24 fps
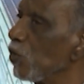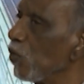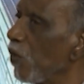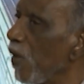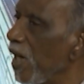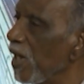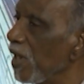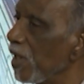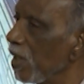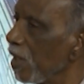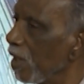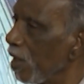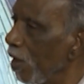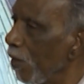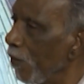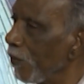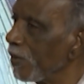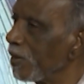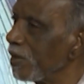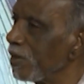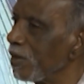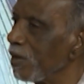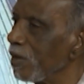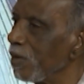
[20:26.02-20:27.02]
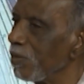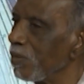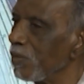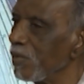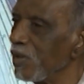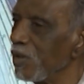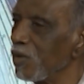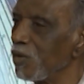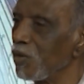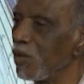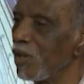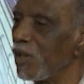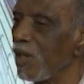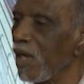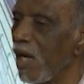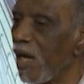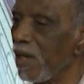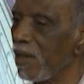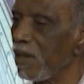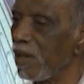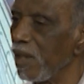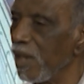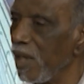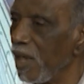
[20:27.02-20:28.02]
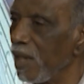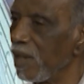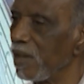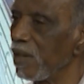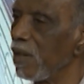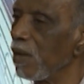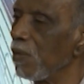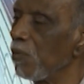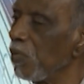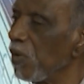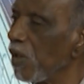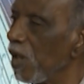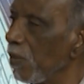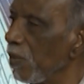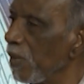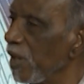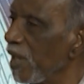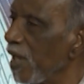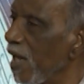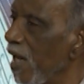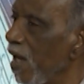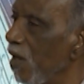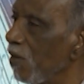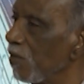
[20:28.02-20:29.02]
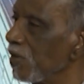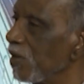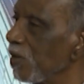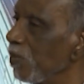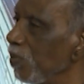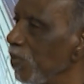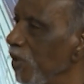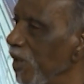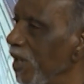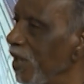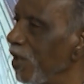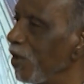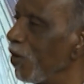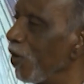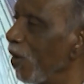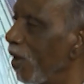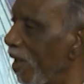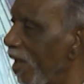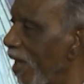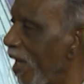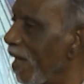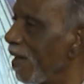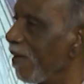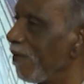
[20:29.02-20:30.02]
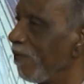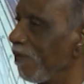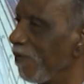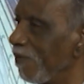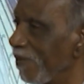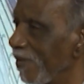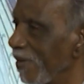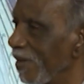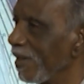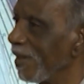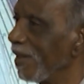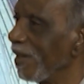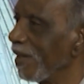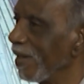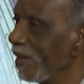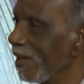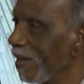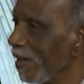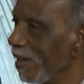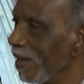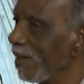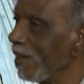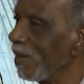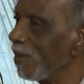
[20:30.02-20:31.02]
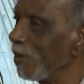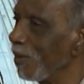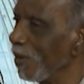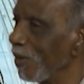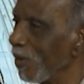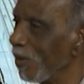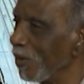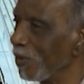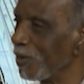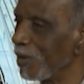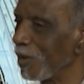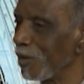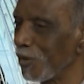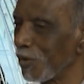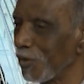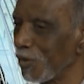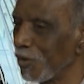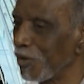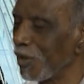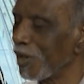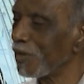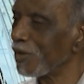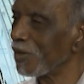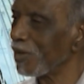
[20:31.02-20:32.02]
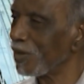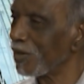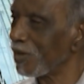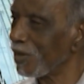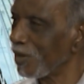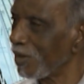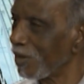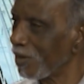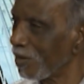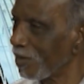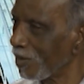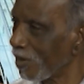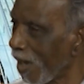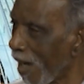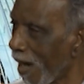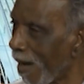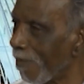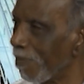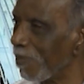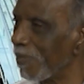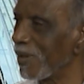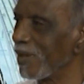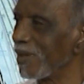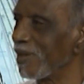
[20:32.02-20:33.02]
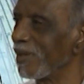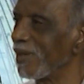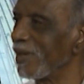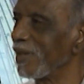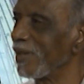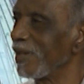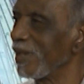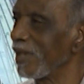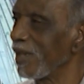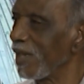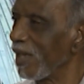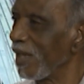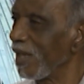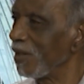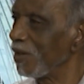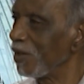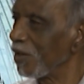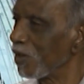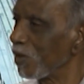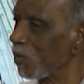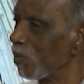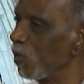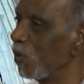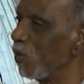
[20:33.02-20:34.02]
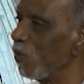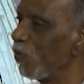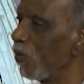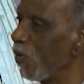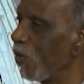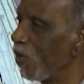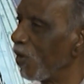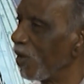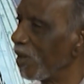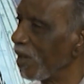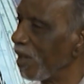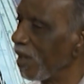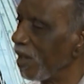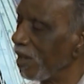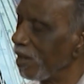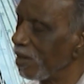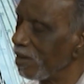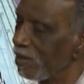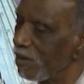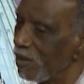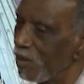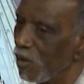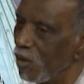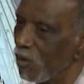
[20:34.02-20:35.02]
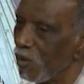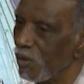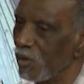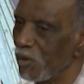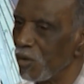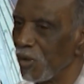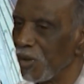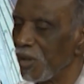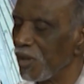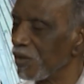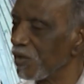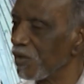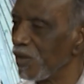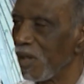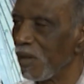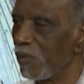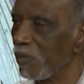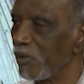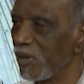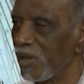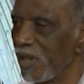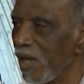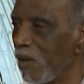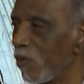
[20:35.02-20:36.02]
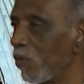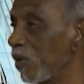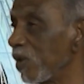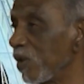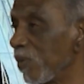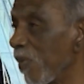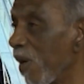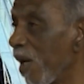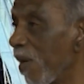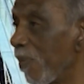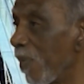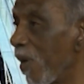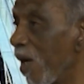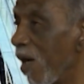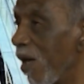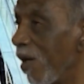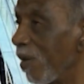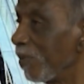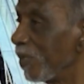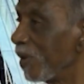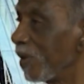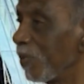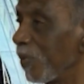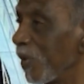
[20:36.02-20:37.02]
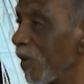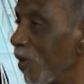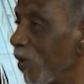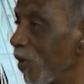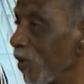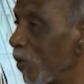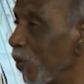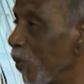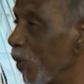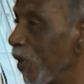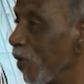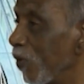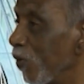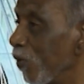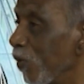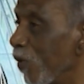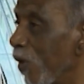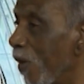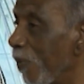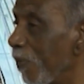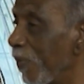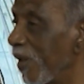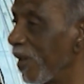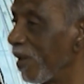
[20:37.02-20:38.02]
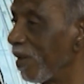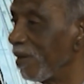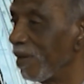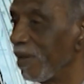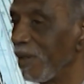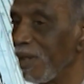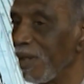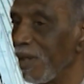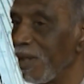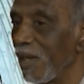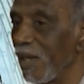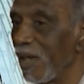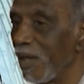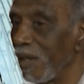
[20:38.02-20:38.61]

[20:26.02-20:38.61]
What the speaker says: to try to encourage them to not let public housing be your life. Mm-hmm. Yeah. You know, this is just a stop and just move on. And you know, a good example of that was my mom's, because we grew up in